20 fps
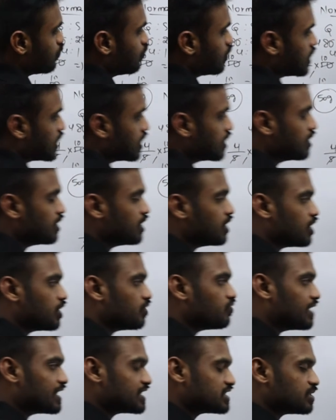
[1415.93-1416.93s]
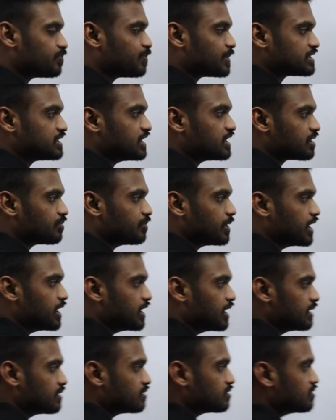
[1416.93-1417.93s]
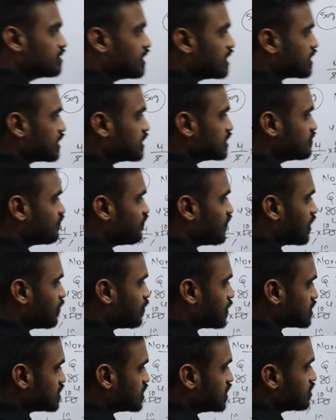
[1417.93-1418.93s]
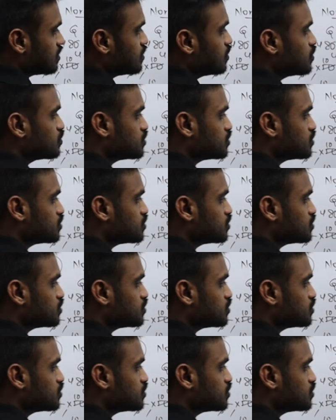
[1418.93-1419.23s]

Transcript: Okay, now what is the percent remaining? That is 5%.